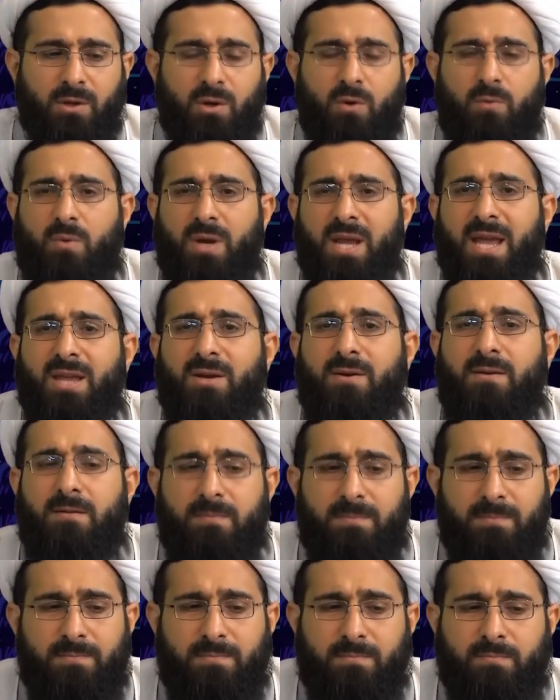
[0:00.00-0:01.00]
Well,
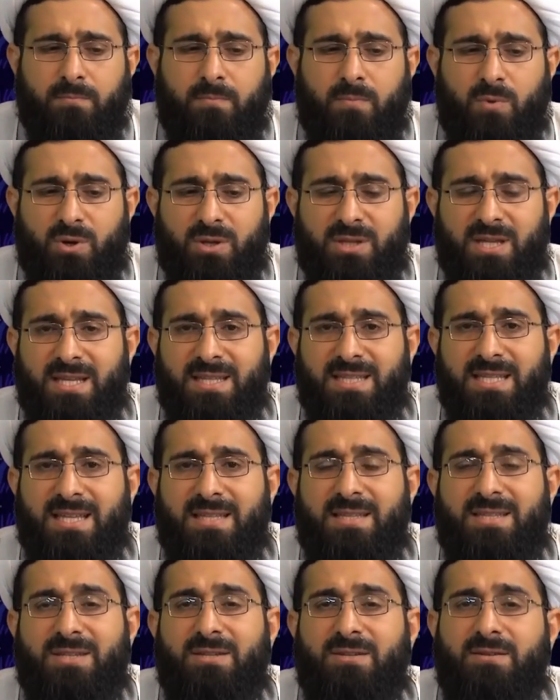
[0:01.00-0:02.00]
more than
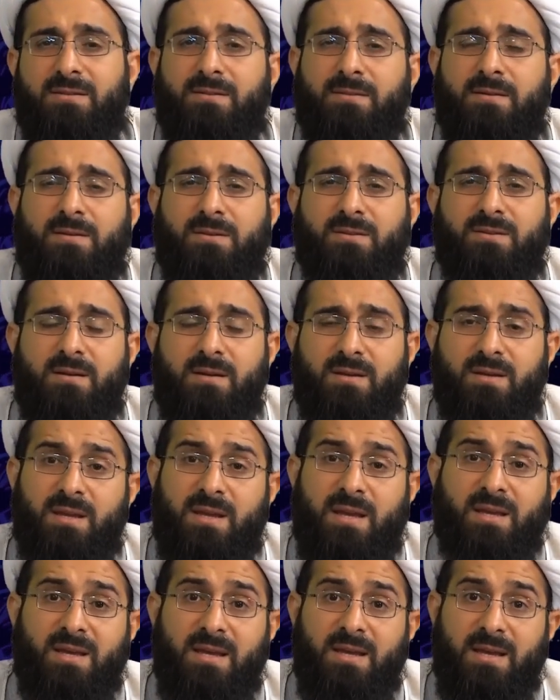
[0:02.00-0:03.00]
this,
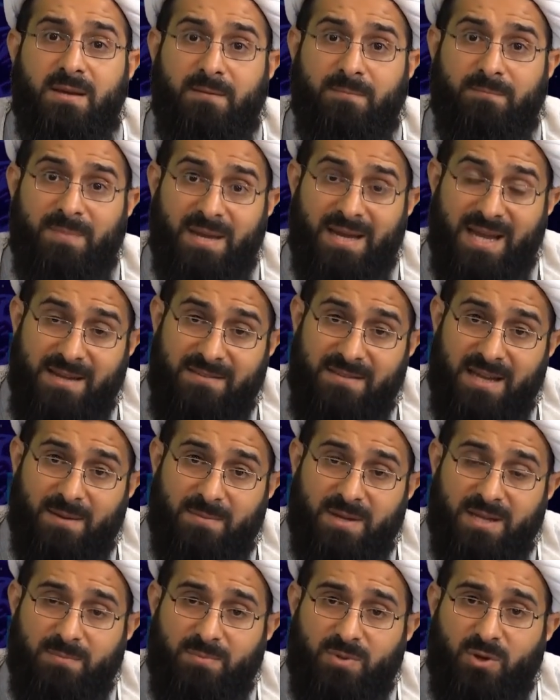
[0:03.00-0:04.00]
many
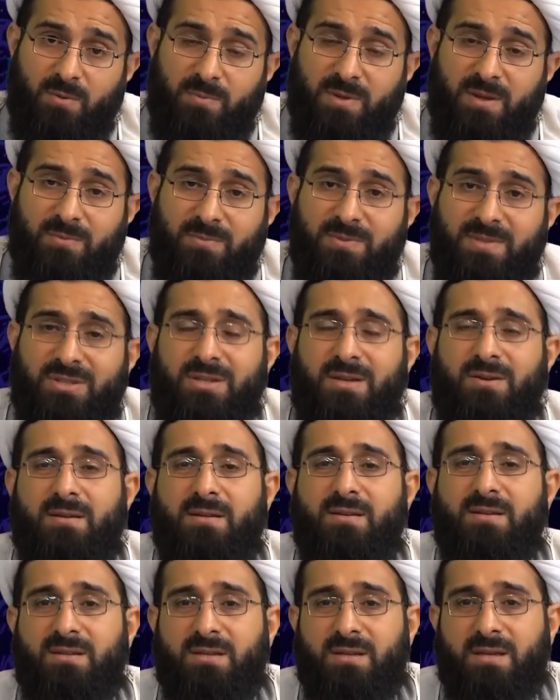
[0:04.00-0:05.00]
family problems
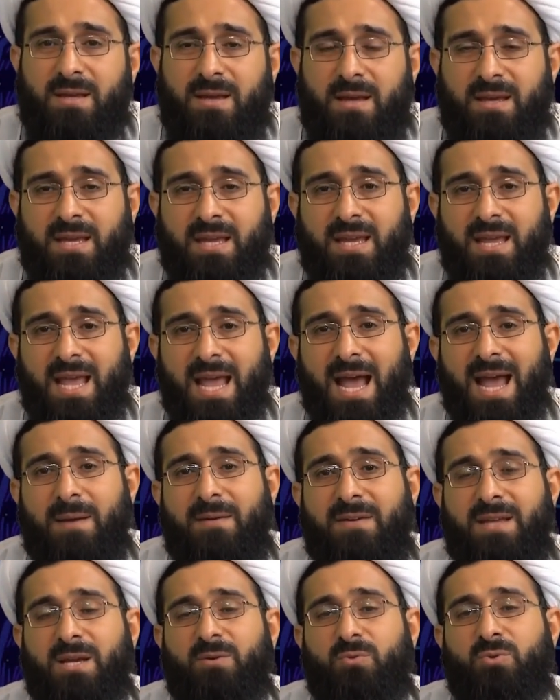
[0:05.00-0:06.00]

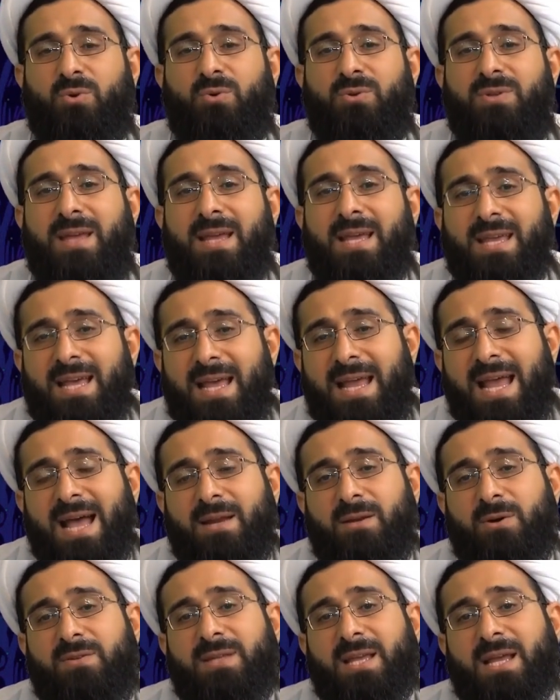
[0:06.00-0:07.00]
have their roots in a
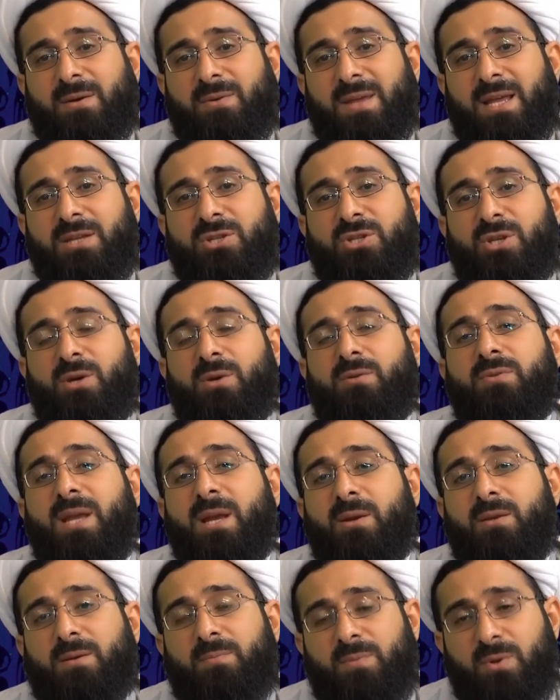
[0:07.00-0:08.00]
lack of direction of
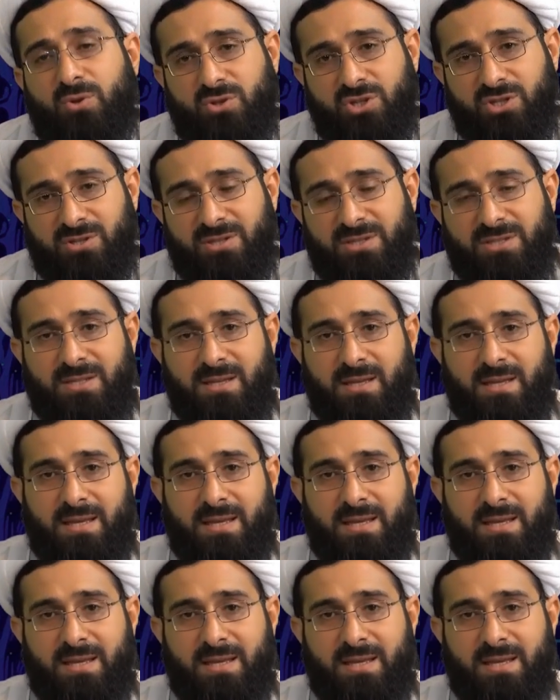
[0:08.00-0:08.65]
our emotions.